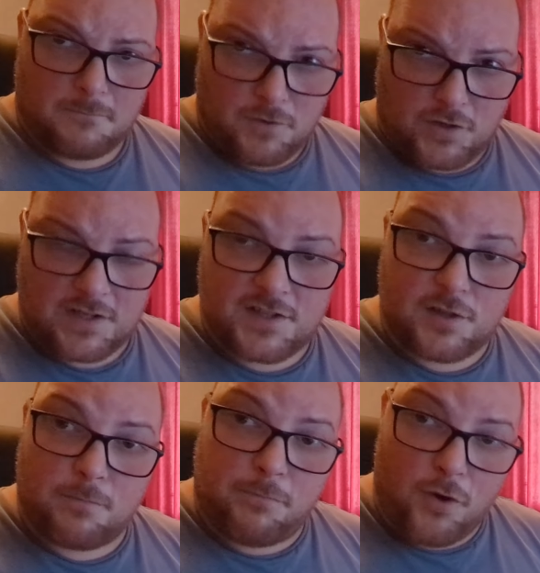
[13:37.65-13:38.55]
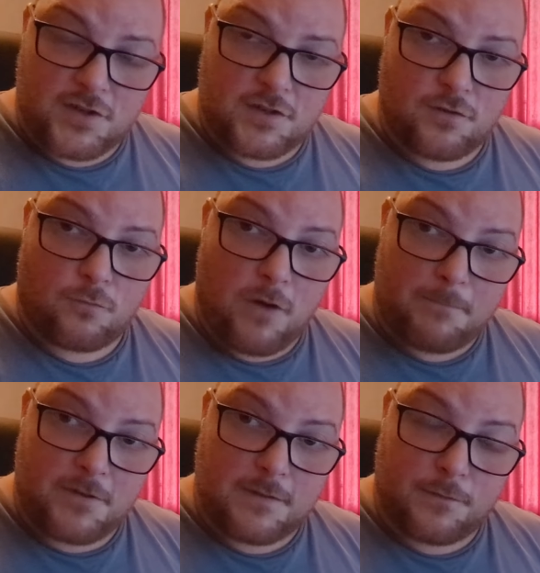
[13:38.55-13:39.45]
you can still poison your
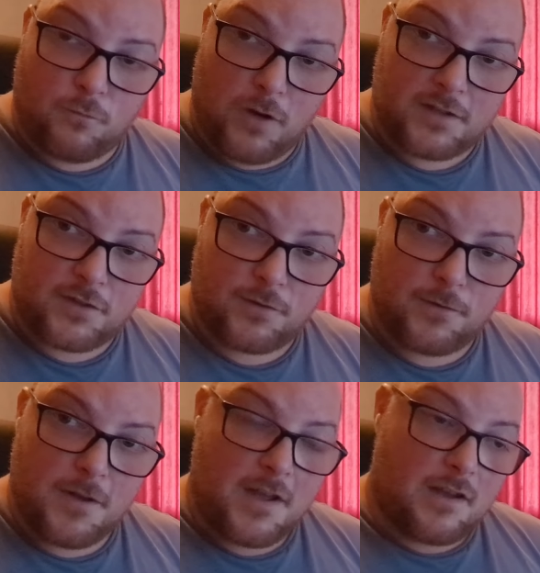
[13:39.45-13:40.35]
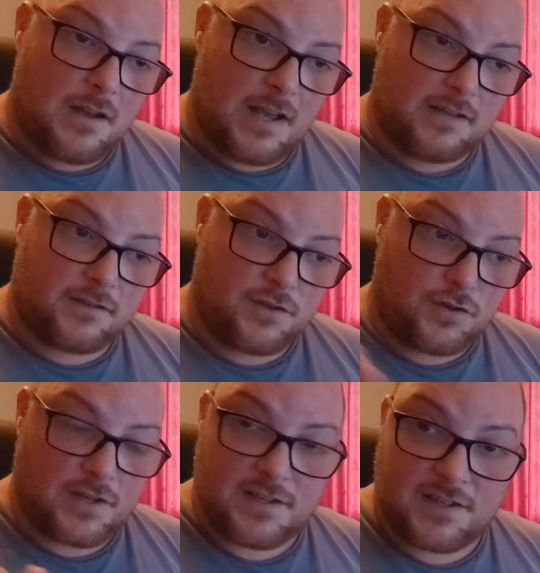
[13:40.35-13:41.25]
weapon if you want to, and
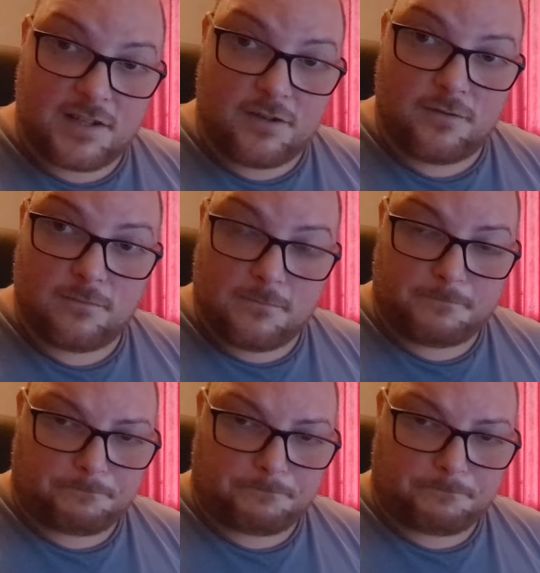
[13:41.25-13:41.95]
you can still